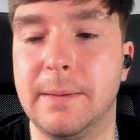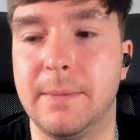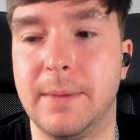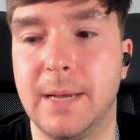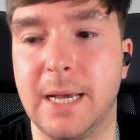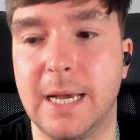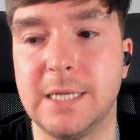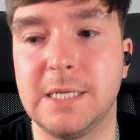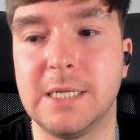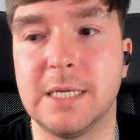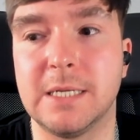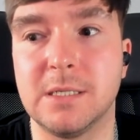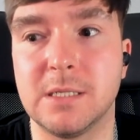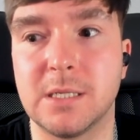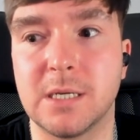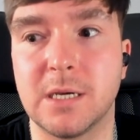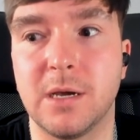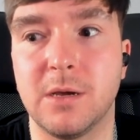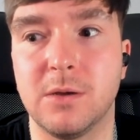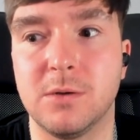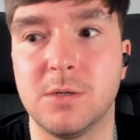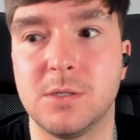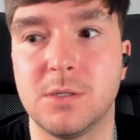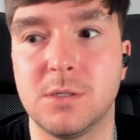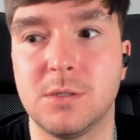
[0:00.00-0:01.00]
I tend to
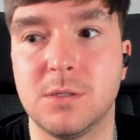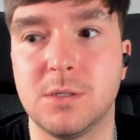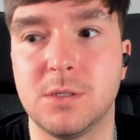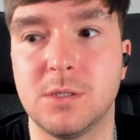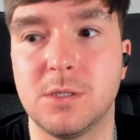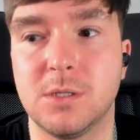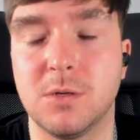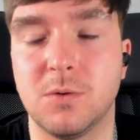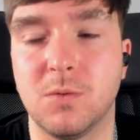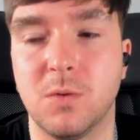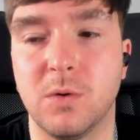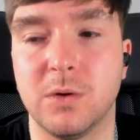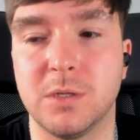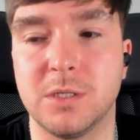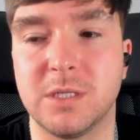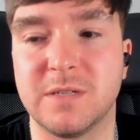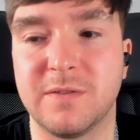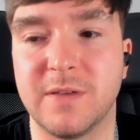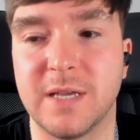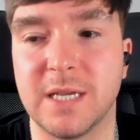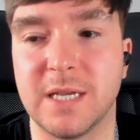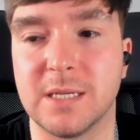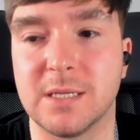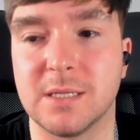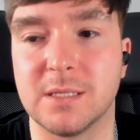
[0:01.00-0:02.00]
go towards
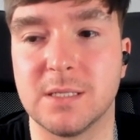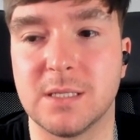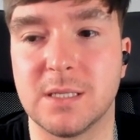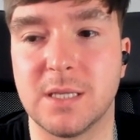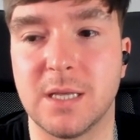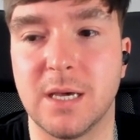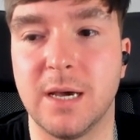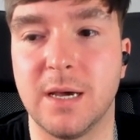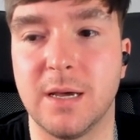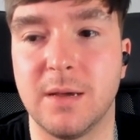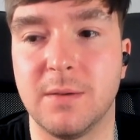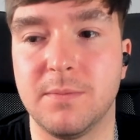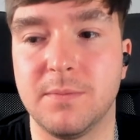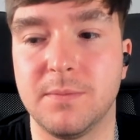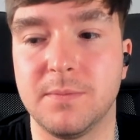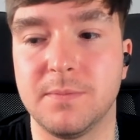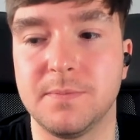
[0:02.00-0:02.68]
things that